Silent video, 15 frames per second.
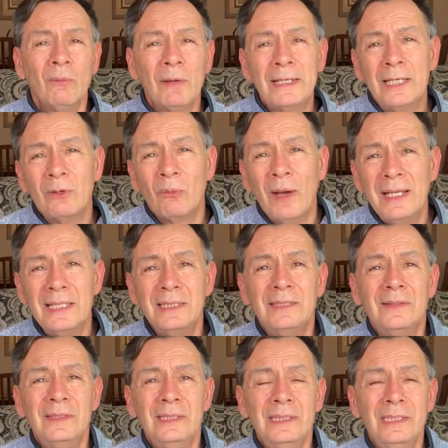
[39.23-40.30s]
I want to get right
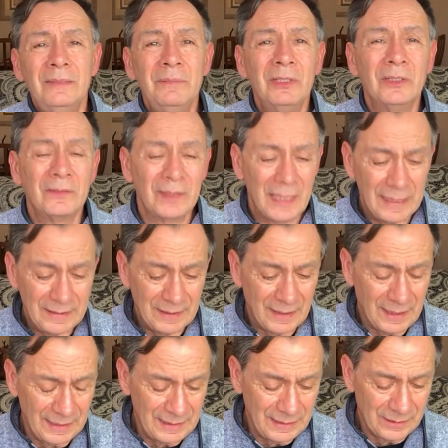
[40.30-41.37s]
into the email that I
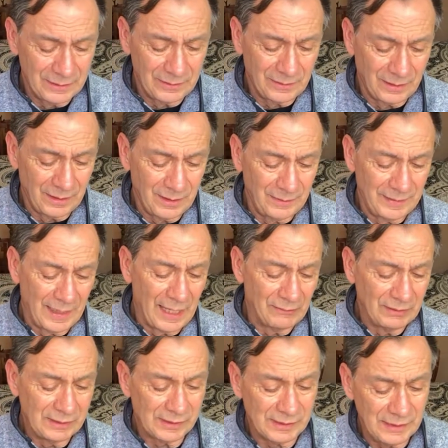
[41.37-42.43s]
got here, that I
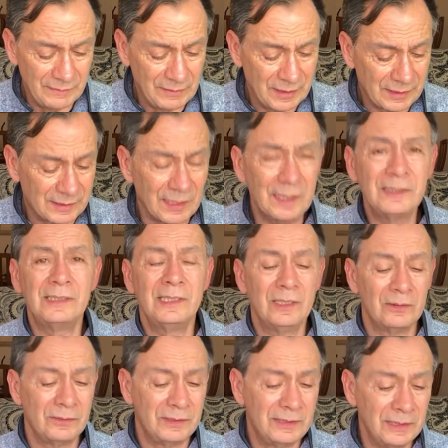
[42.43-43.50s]
received. It says
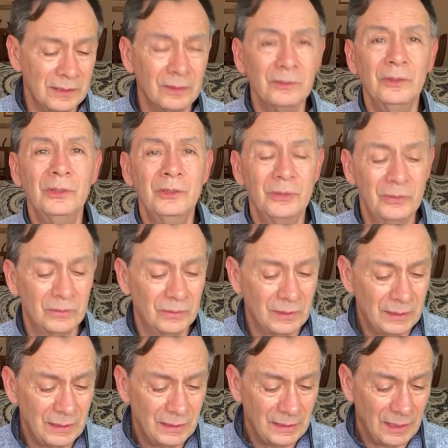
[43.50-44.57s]
here, Dear Lou,
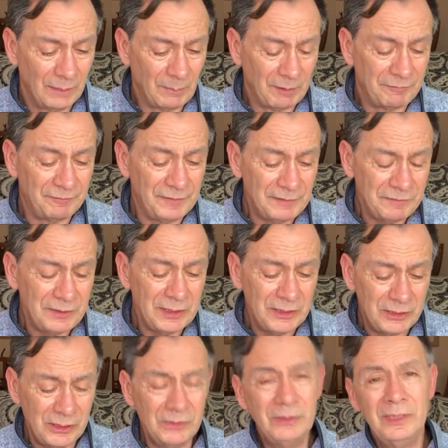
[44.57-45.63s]
I'm a
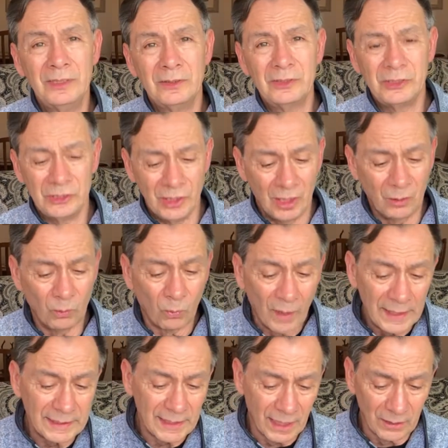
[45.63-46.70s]
52 years young
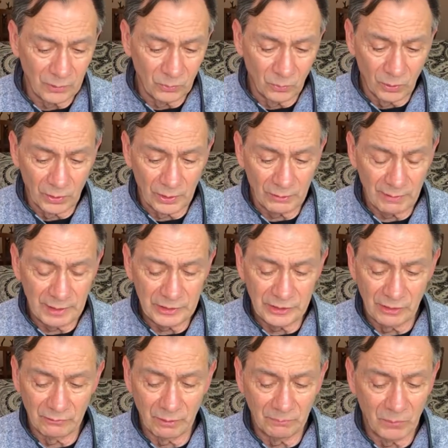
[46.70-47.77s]
white-collar worker at
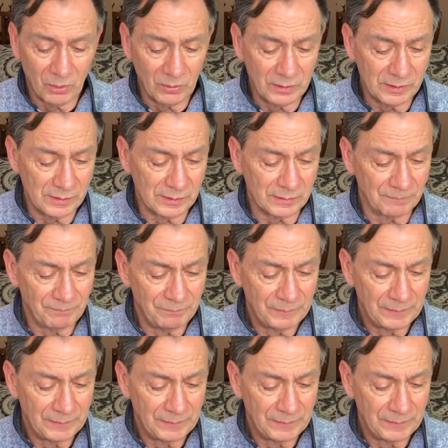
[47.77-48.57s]
General Motors.